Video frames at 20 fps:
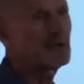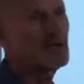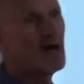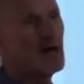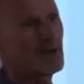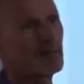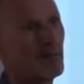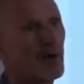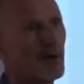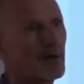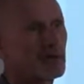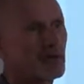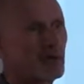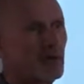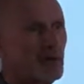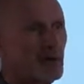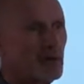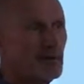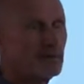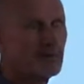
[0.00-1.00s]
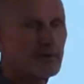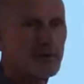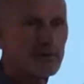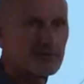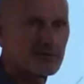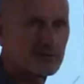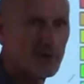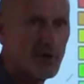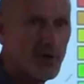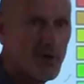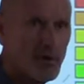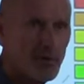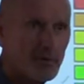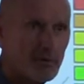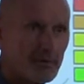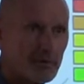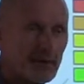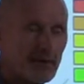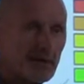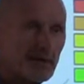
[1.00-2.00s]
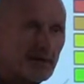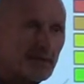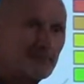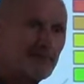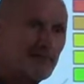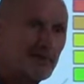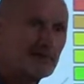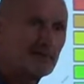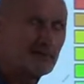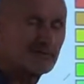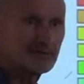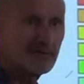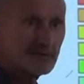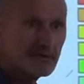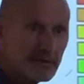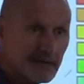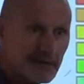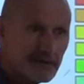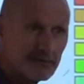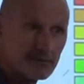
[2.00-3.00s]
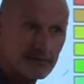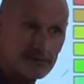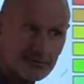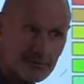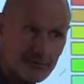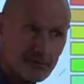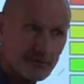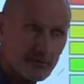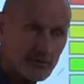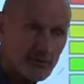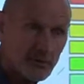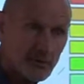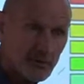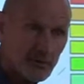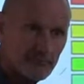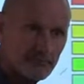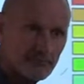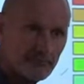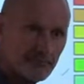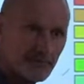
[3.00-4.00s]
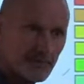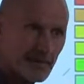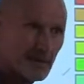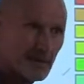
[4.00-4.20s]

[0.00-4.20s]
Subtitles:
can't buy cod, cod's gone. In fact, it's illegal to sell cod.